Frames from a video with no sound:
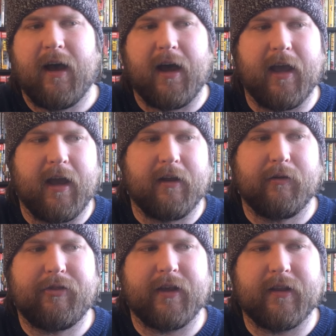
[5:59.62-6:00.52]
I
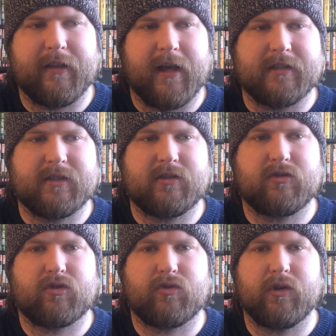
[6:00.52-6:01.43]
don't think that that's
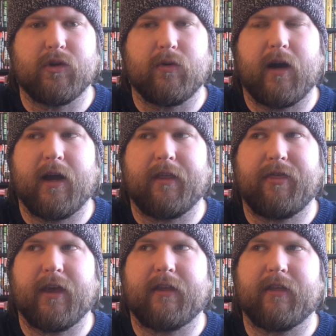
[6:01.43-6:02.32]
true. I
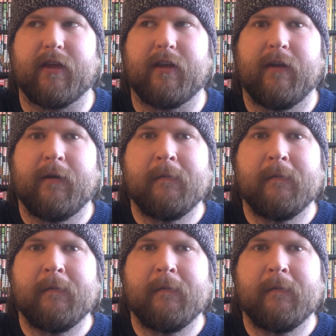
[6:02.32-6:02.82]
think that